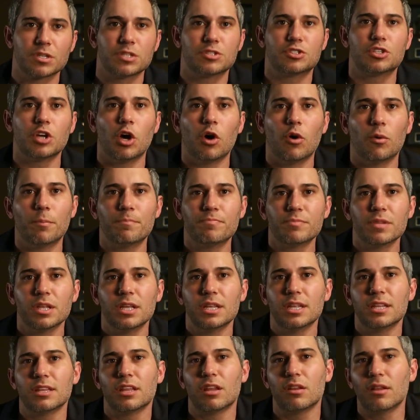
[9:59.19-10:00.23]
So
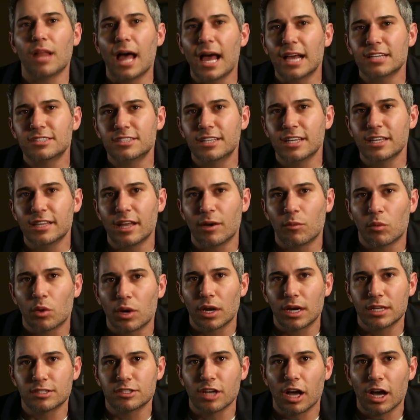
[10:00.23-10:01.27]
the last thing that
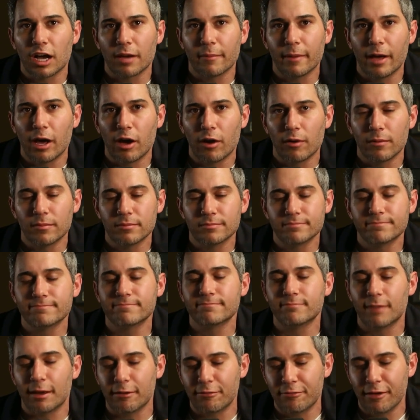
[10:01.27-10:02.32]
going to talk about,
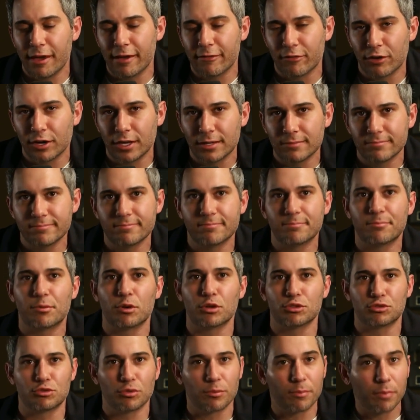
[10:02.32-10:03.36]
my favorite,
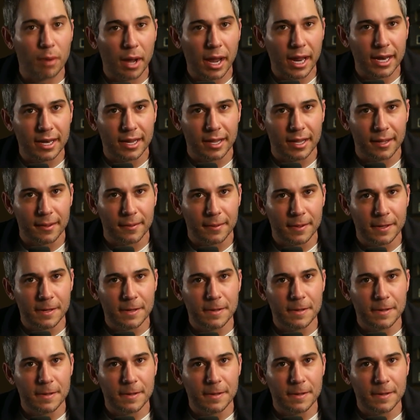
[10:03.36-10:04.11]
personal branding.